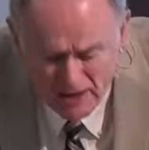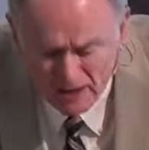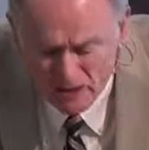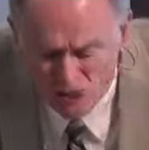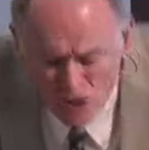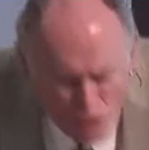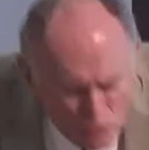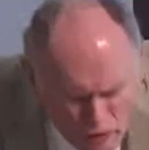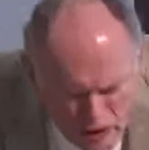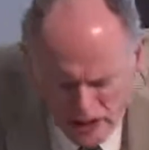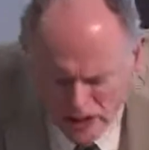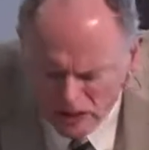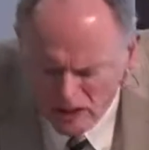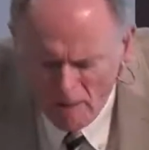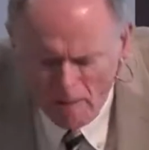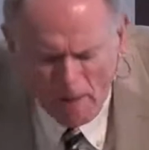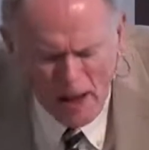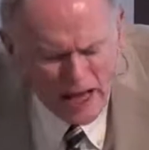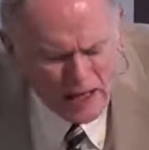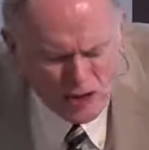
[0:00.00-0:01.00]
doing
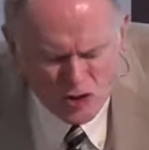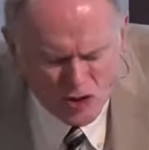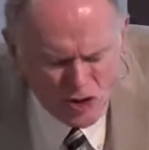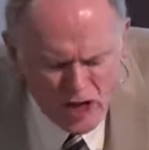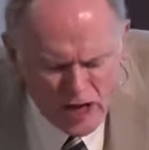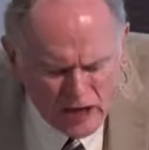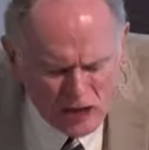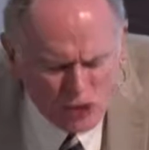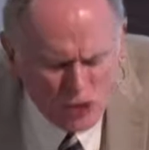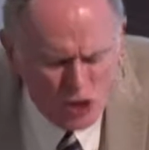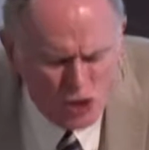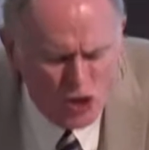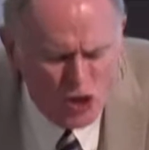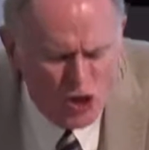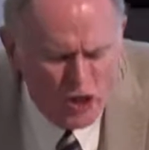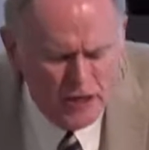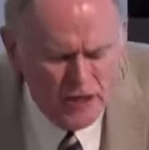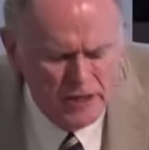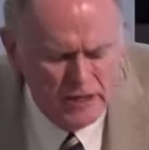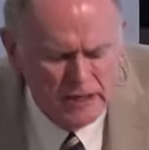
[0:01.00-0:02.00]
the best they
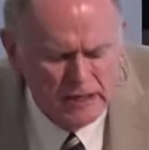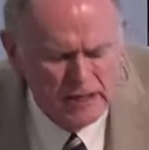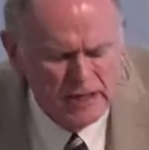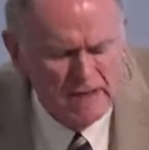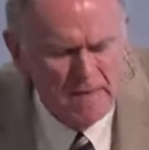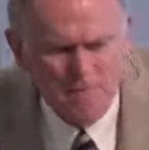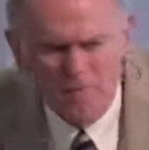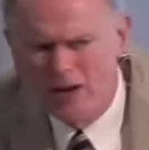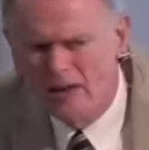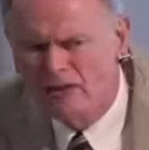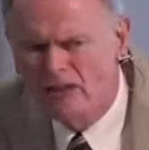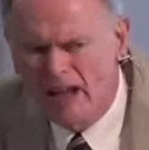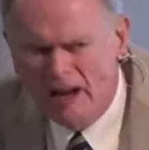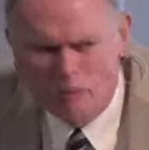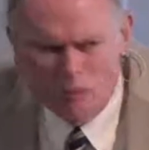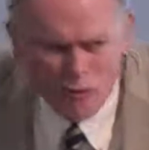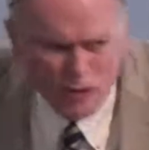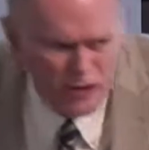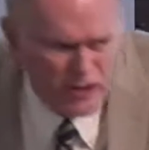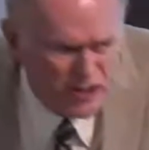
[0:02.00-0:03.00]
could, but they
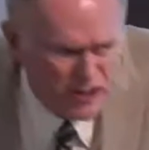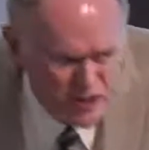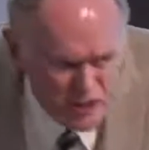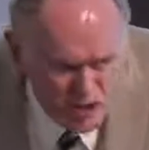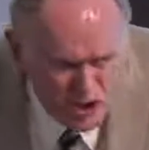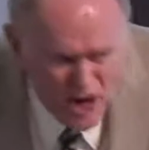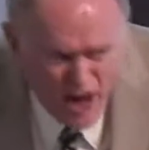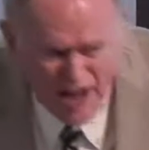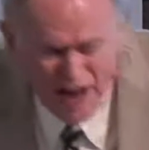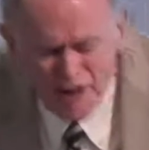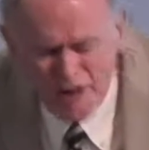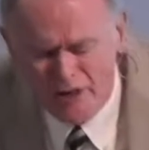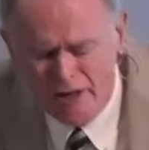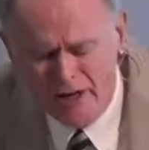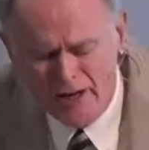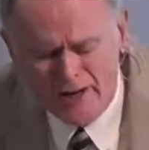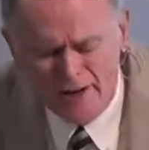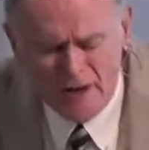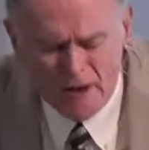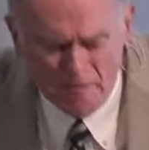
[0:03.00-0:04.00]
were
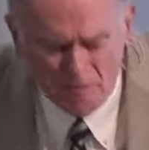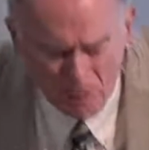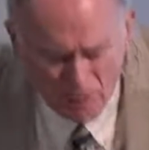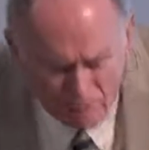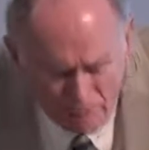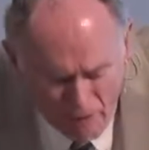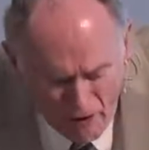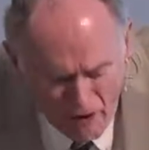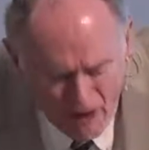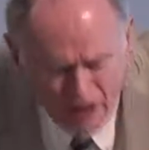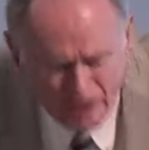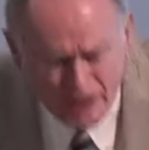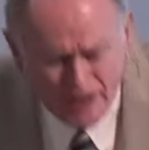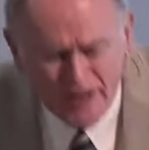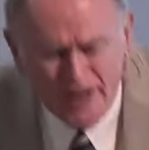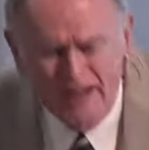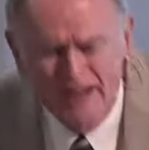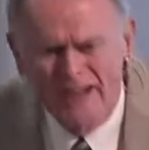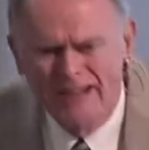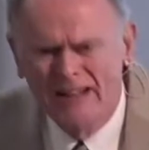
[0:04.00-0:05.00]
degenerate,
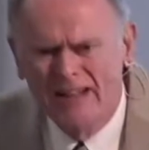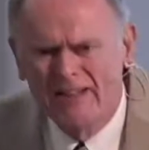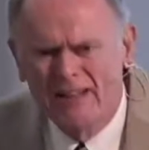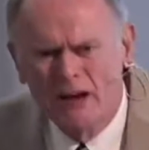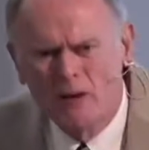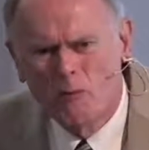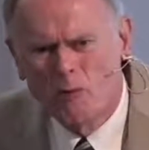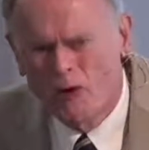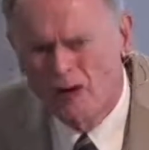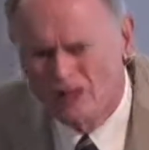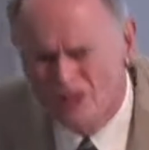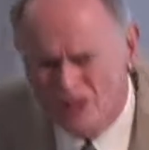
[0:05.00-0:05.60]
perverted. They were a